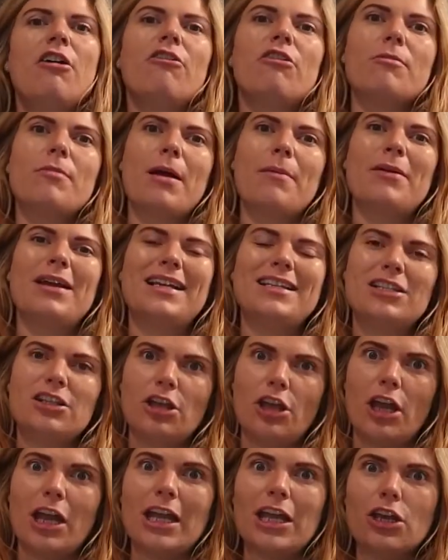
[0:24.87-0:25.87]
Remember, it's
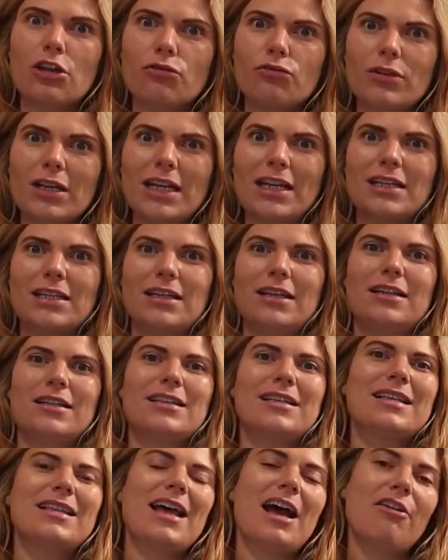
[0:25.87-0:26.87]
the
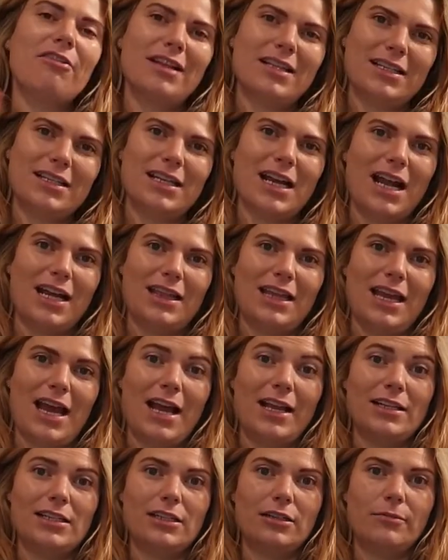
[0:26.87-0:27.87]
ingredients that are inside the
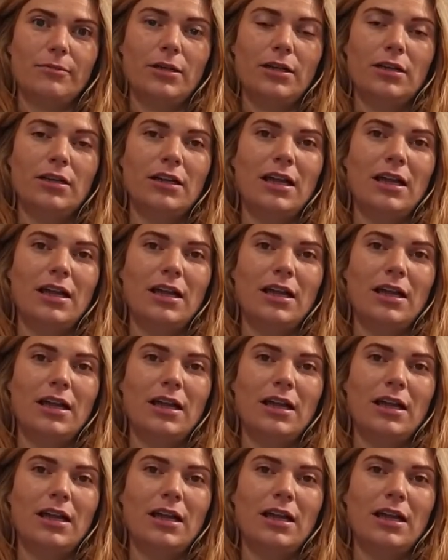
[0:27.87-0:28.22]
atom.